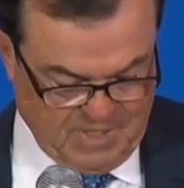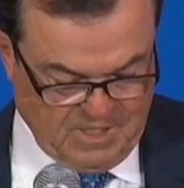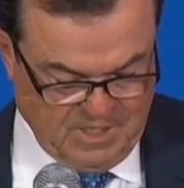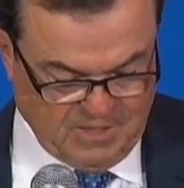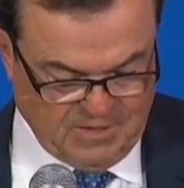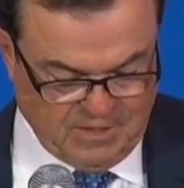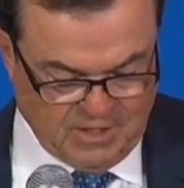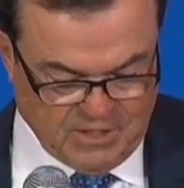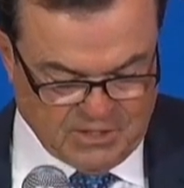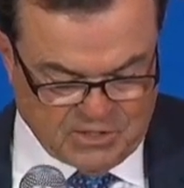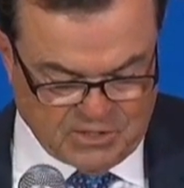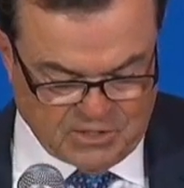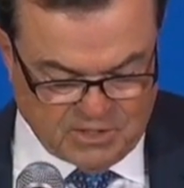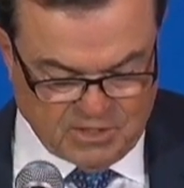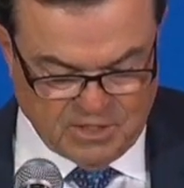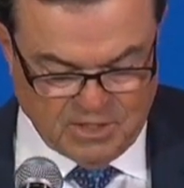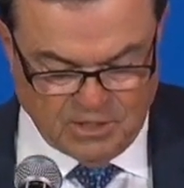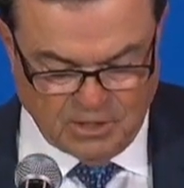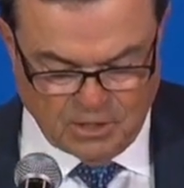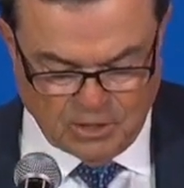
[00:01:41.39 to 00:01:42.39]
This
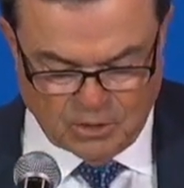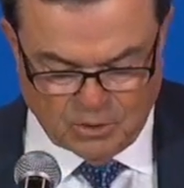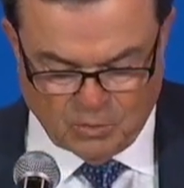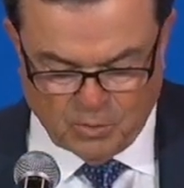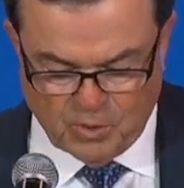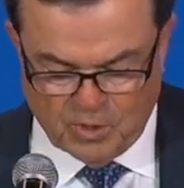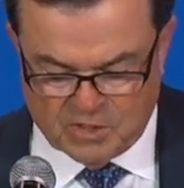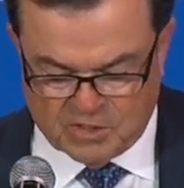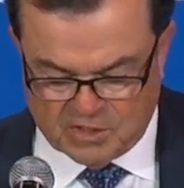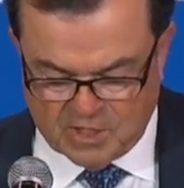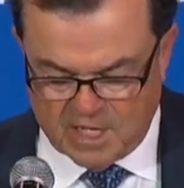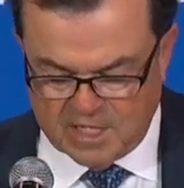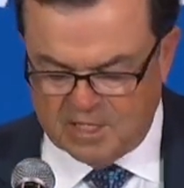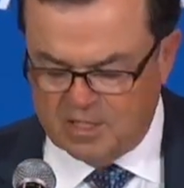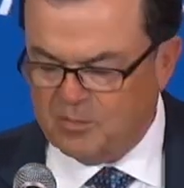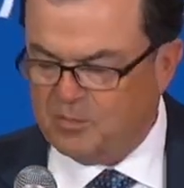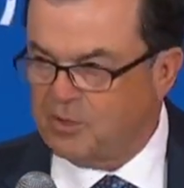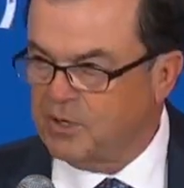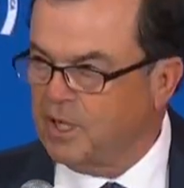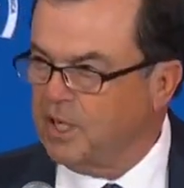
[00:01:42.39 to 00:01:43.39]
year, we
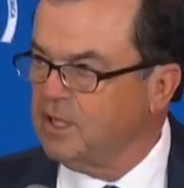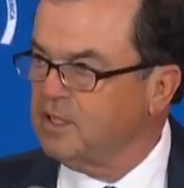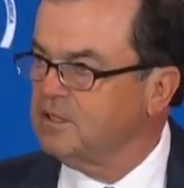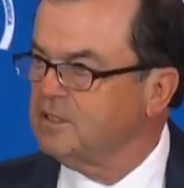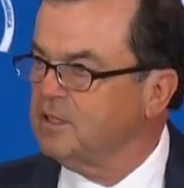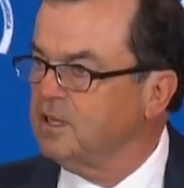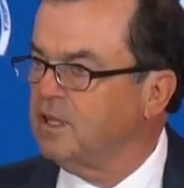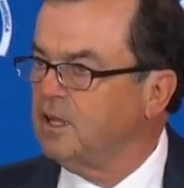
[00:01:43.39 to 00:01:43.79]
celebrate